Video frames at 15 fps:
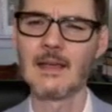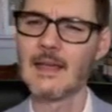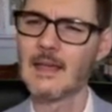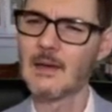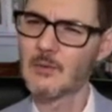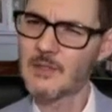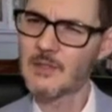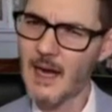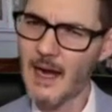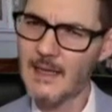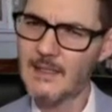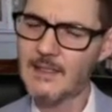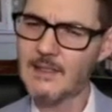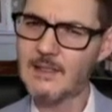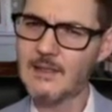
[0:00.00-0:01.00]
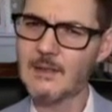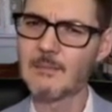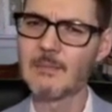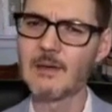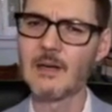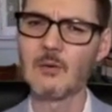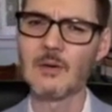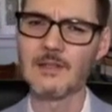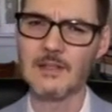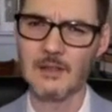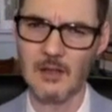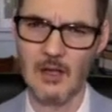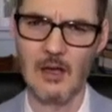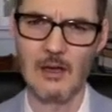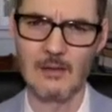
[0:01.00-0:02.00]
It was guidance, but it wasn't
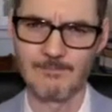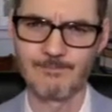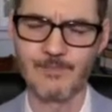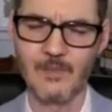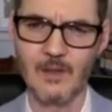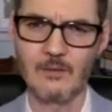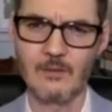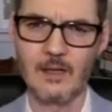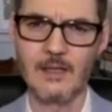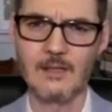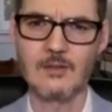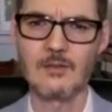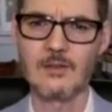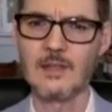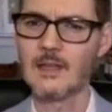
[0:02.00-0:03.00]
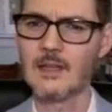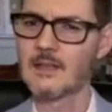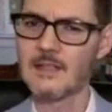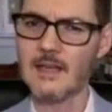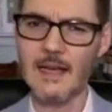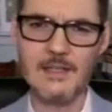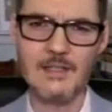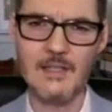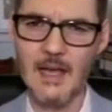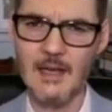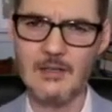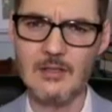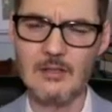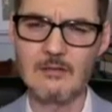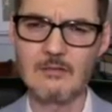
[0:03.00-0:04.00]
law, right? So it's not a
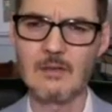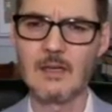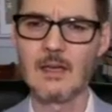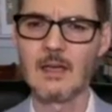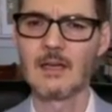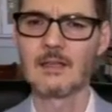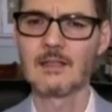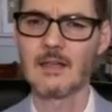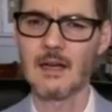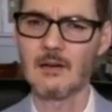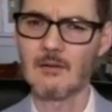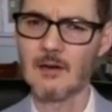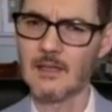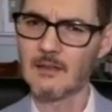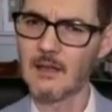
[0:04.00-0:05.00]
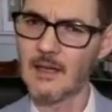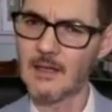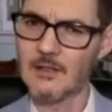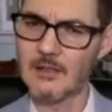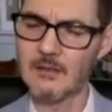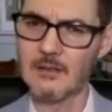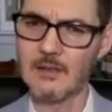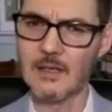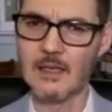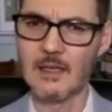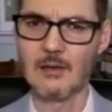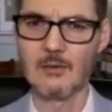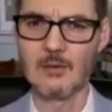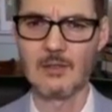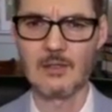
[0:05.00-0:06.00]
statute. It's not a regulation.
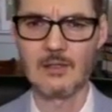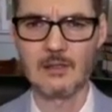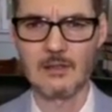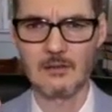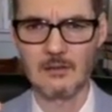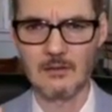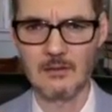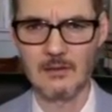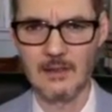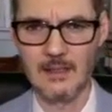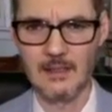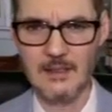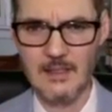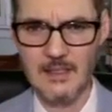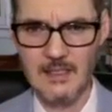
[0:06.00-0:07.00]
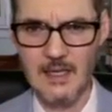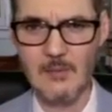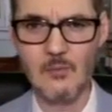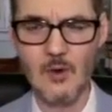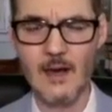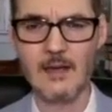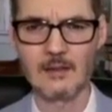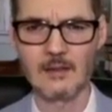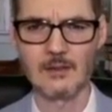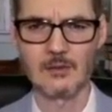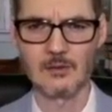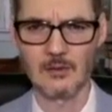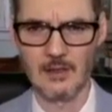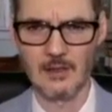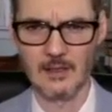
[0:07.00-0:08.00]
It was still
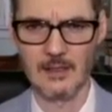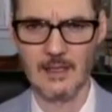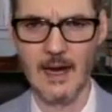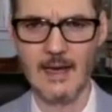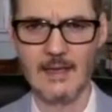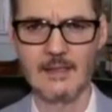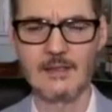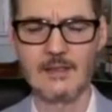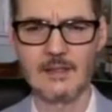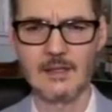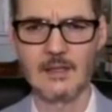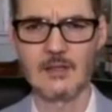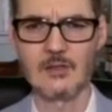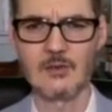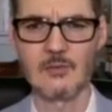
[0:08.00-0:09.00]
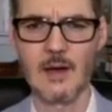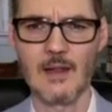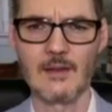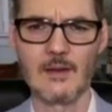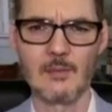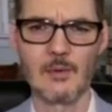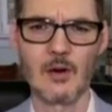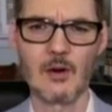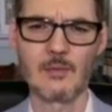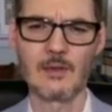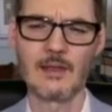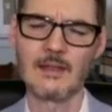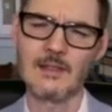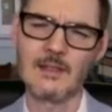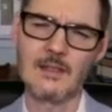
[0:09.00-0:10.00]
sub-regulatory guidance issued by the department.
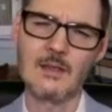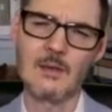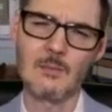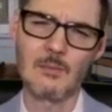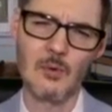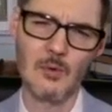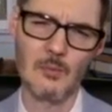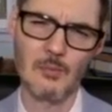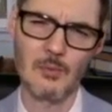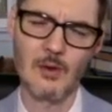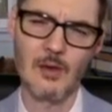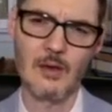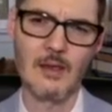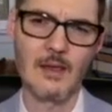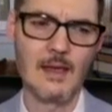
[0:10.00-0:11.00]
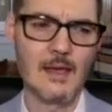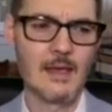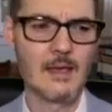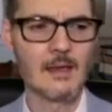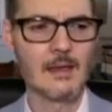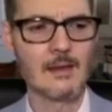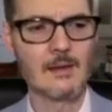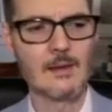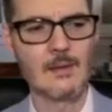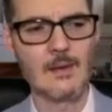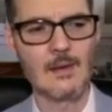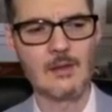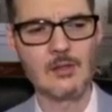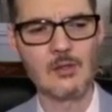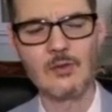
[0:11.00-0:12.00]
And this is an important point.
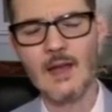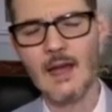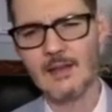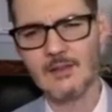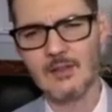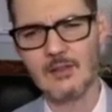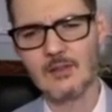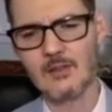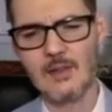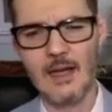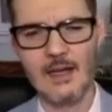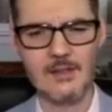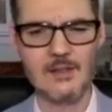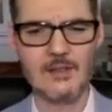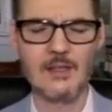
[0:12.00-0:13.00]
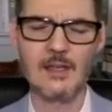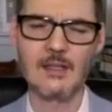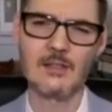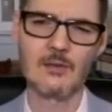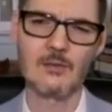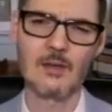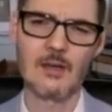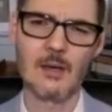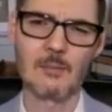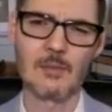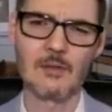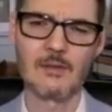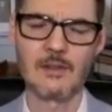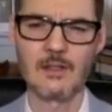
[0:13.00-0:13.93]
In 2000 and 2006, there were a couple of